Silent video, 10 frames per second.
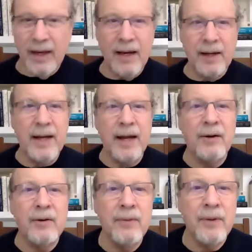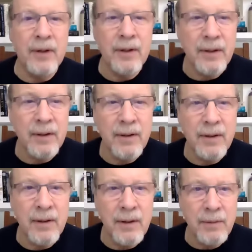And now
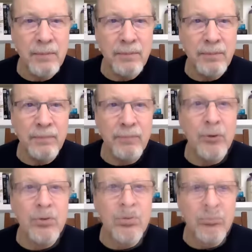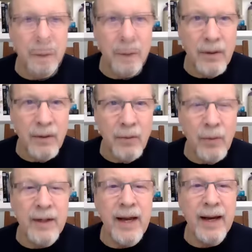put
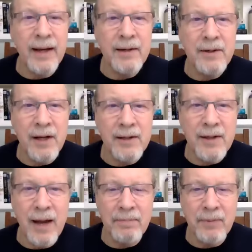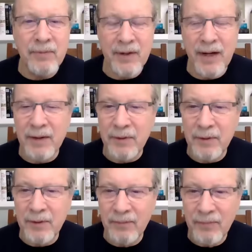one hand on top of the
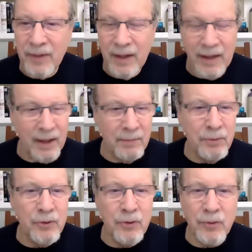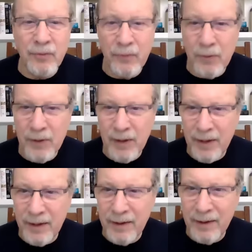other and put your
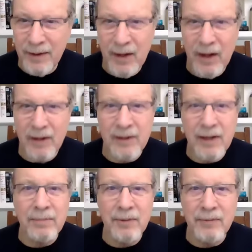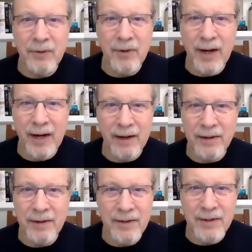forehead on top of your
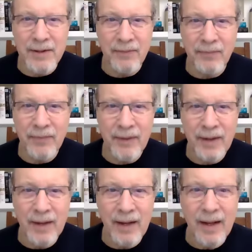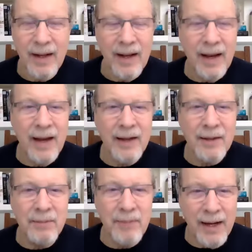hands. And
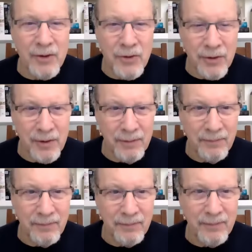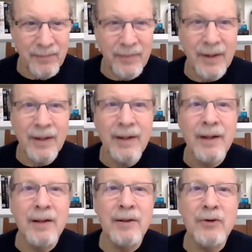imagine
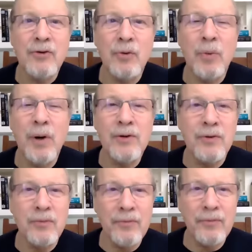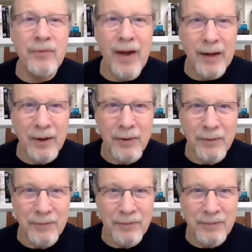that you want to follow